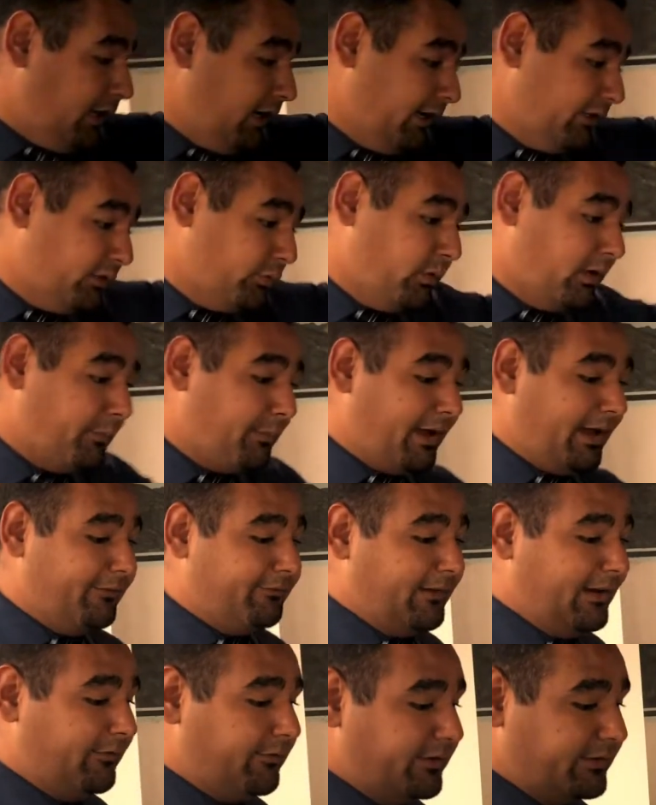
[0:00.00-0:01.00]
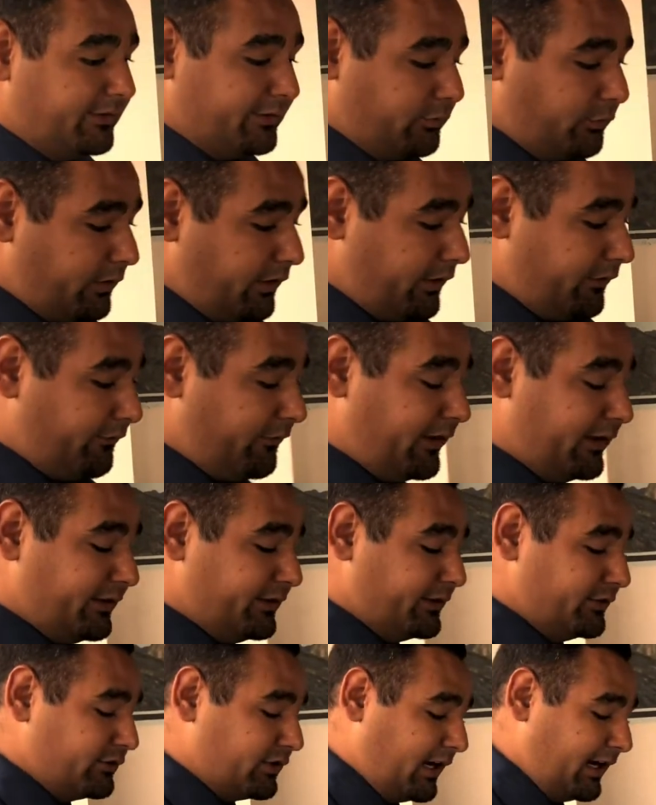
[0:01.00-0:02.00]
It's one of my favorites. It's one of the
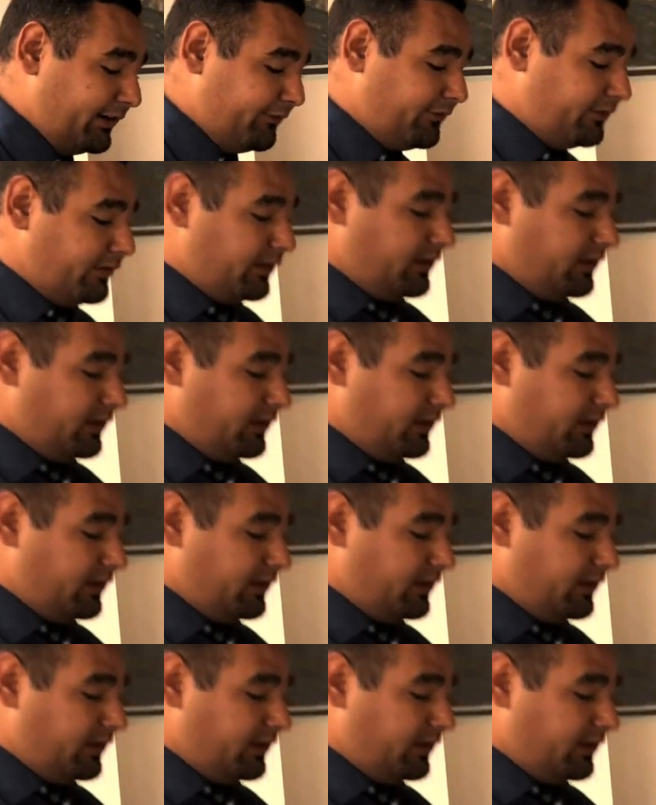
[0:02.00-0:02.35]
funnest to drive.